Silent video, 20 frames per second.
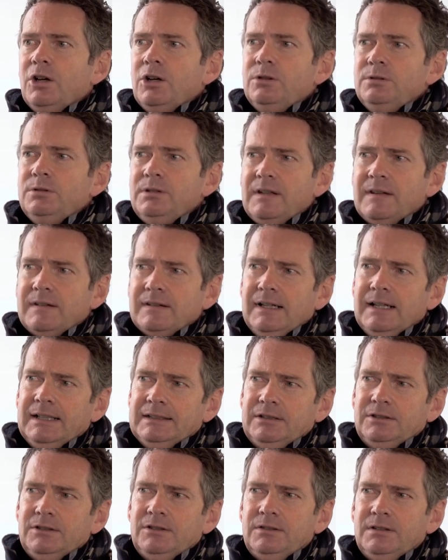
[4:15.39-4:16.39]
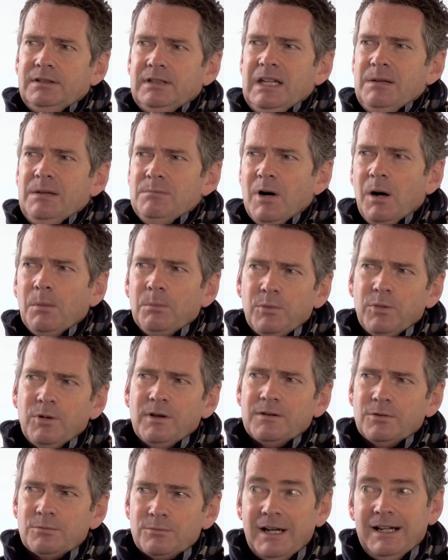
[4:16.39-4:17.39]
who decided to team up
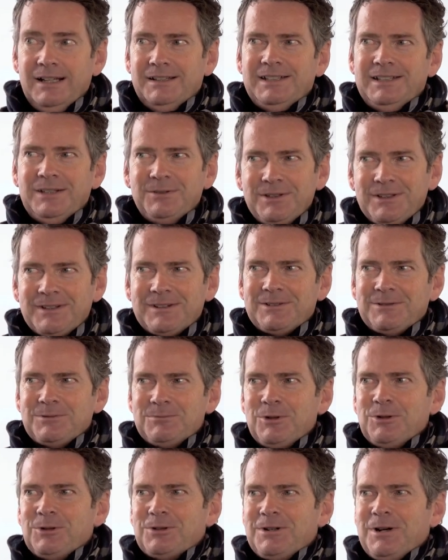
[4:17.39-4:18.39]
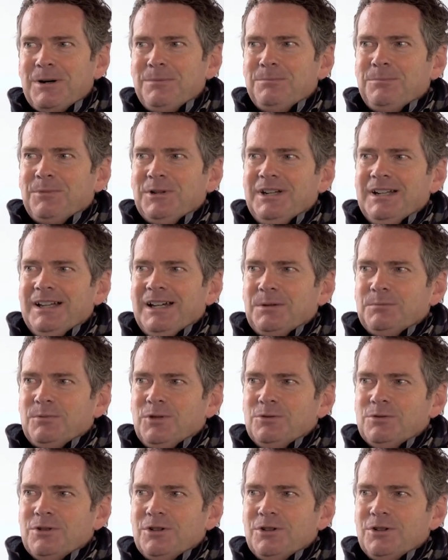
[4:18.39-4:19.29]
with a relatively small company like Blue